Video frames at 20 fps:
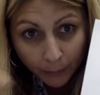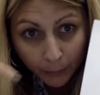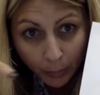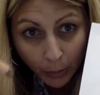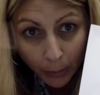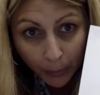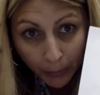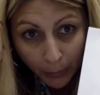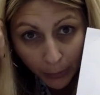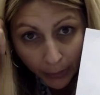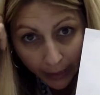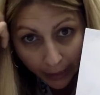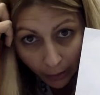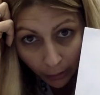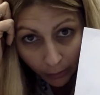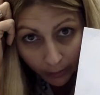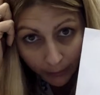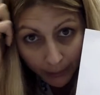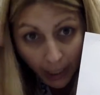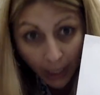Purple hair
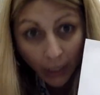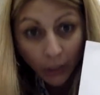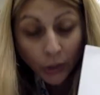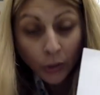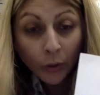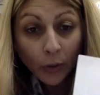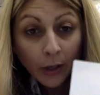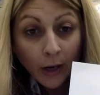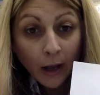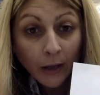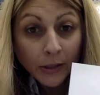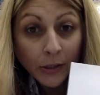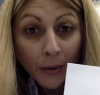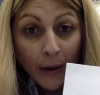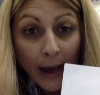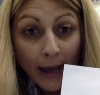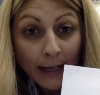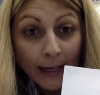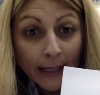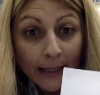clip. You could also
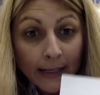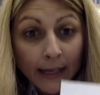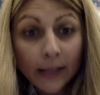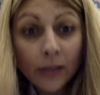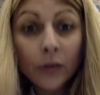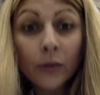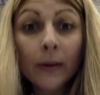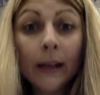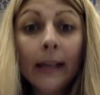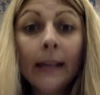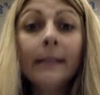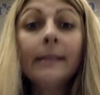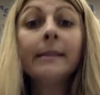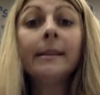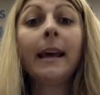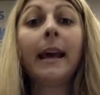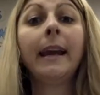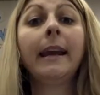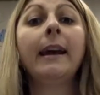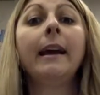add accessories
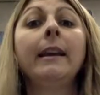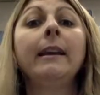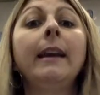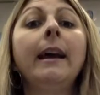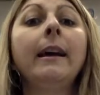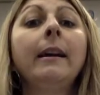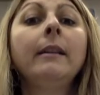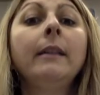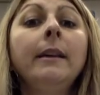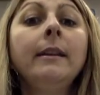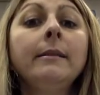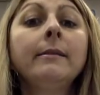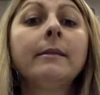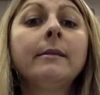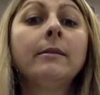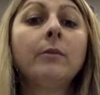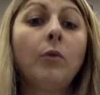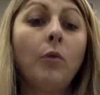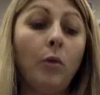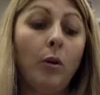like a
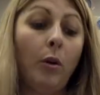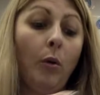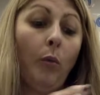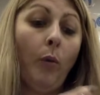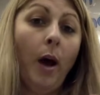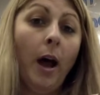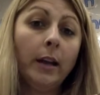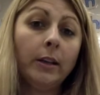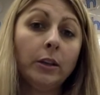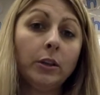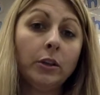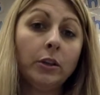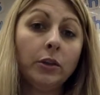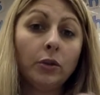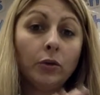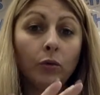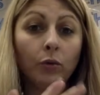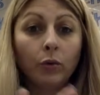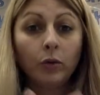necklace or a watch